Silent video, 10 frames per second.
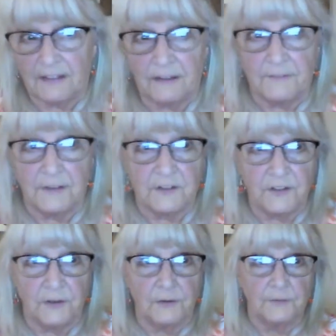of this
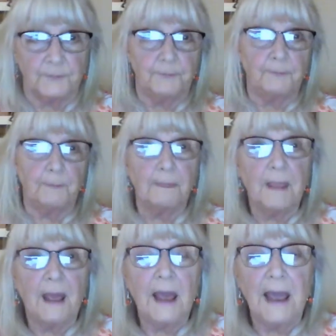year.
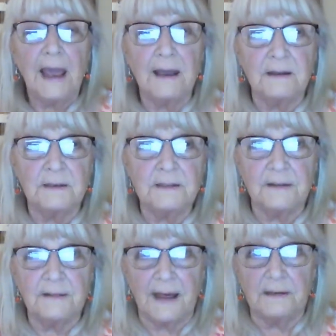And
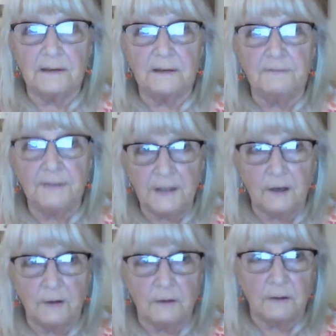that
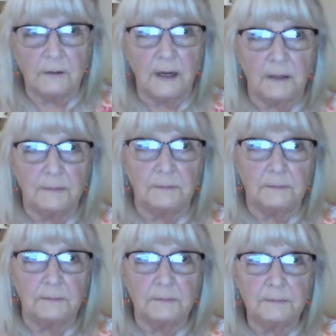video
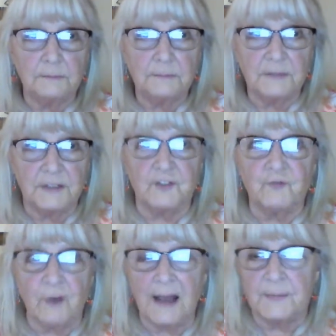
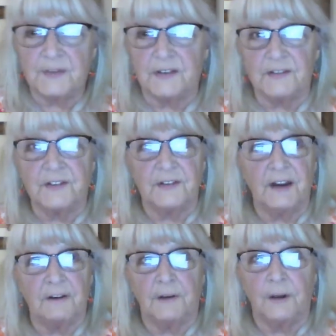describes the
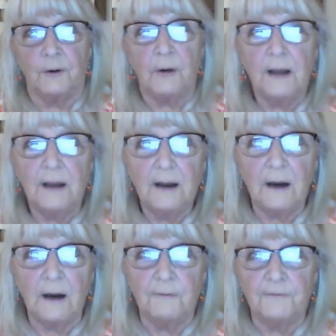scenario
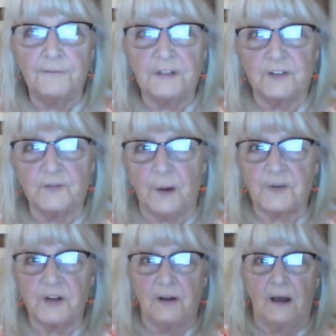of
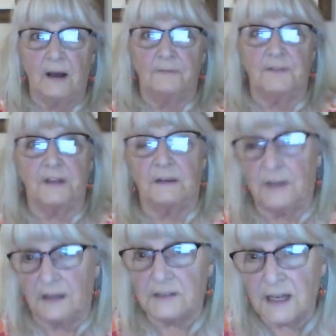disruption of
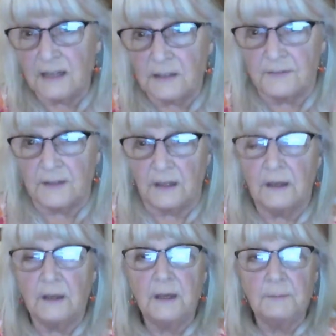the intent of the
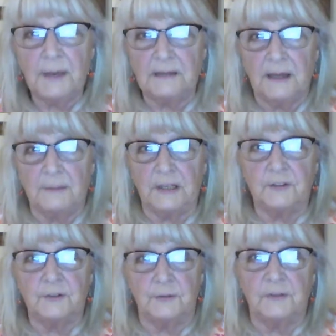pandemic to